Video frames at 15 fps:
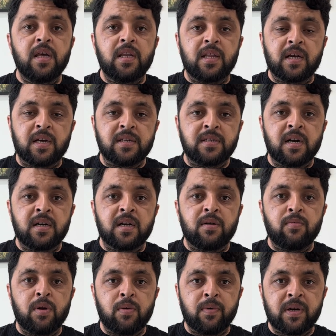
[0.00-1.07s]
The consultant
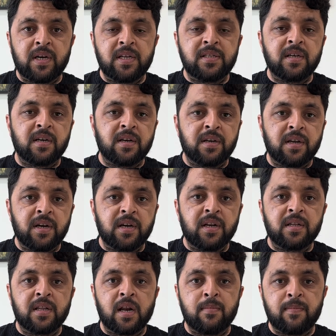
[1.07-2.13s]
will witness the concrete
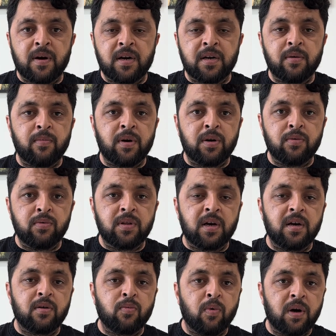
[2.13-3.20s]
and third party will do the
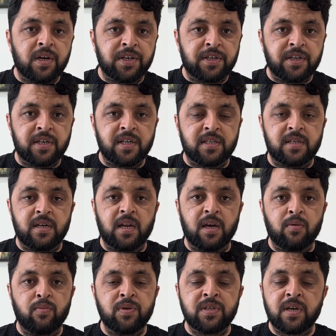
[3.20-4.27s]
quality test,
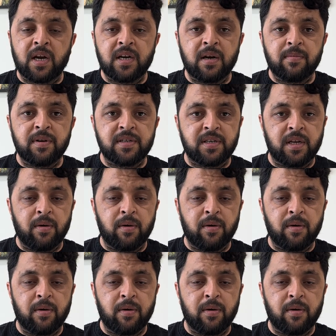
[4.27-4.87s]
like which kind of test.